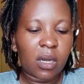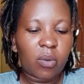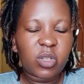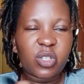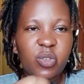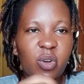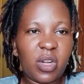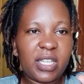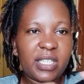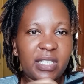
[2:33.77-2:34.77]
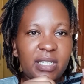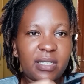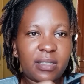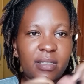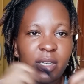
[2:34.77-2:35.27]
what do you call this,
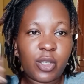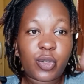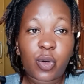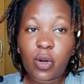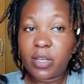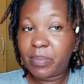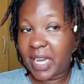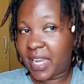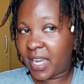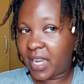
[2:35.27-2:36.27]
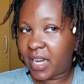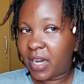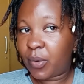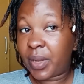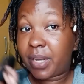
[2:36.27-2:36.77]
to hold my
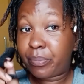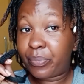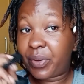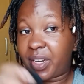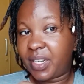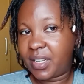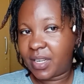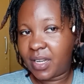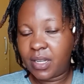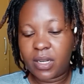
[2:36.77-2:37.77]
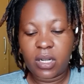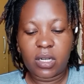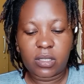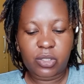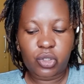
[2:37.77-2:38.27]
hair when I'm braiding,
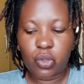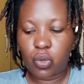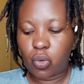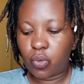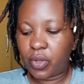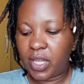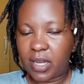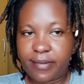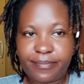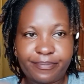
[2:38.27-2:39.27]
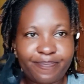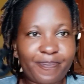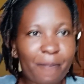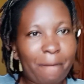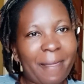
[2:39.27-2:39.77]
so yeah,
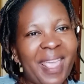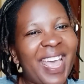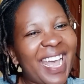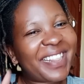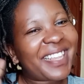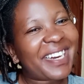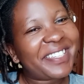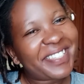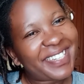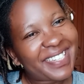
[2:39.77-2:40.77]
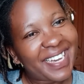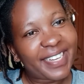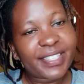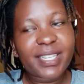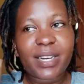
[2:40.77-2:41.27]
and that is it
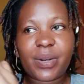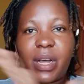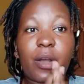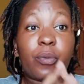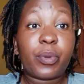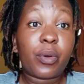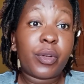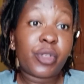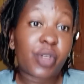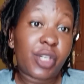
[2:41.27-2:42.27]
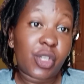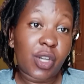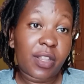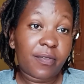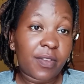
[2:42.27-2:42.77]
guys. So I hope you're going to
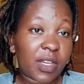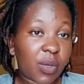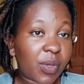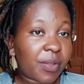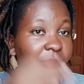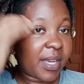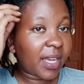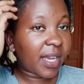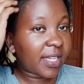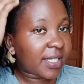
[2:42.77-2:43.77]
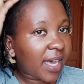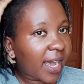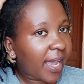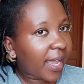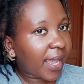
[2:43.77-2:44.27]
enjoy the video with me as
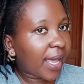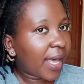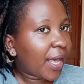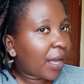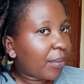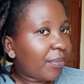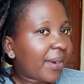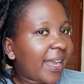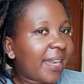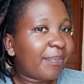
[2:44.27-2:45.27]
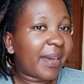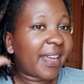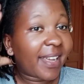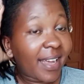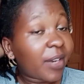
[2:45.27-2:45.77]
I braid my
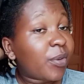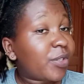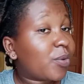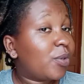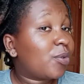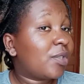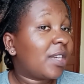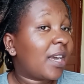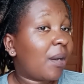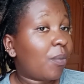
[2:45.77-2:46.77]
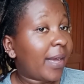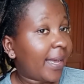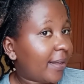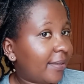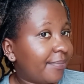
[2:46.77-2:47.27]
hair. I know it's going to take a
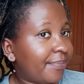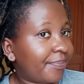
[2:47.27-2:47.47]
while.